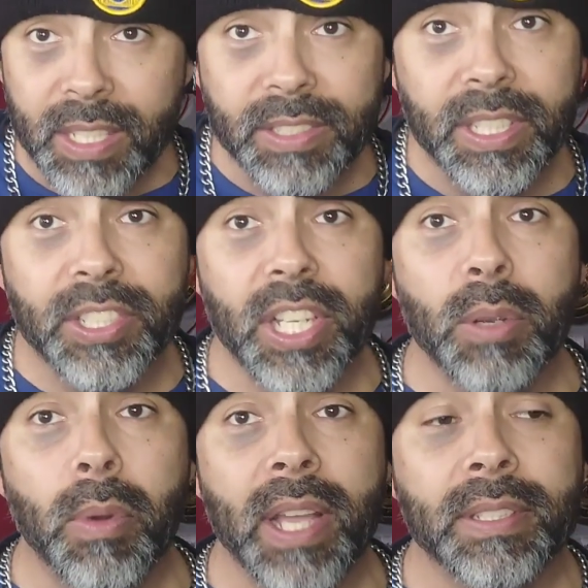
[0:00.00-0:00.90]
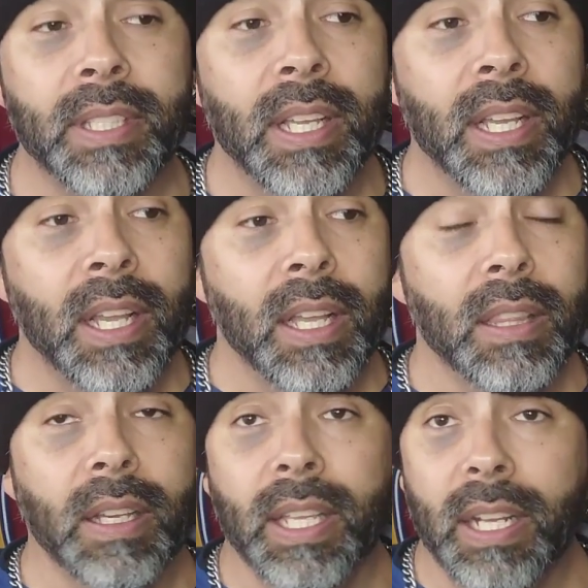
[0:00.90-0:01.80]
CJ West,
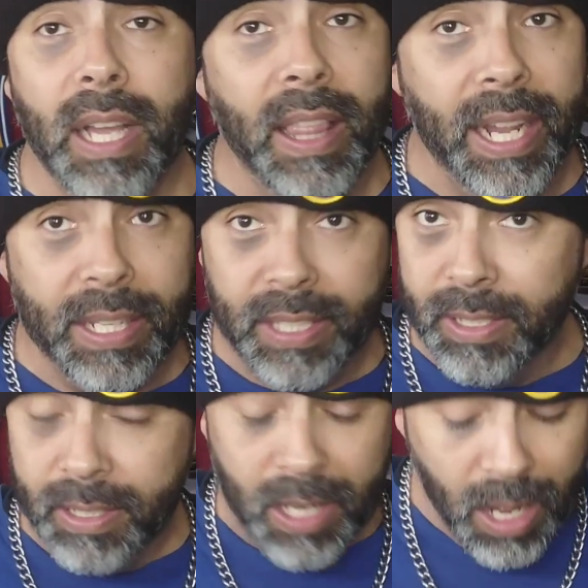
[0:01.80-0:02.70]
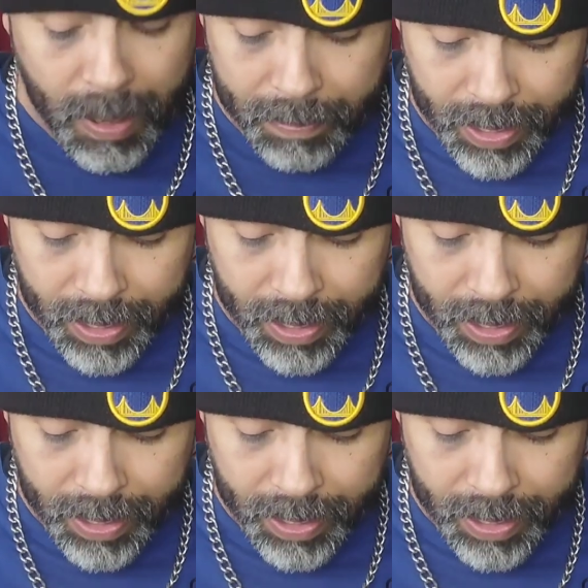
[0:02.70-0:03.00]
look at, like I said, comp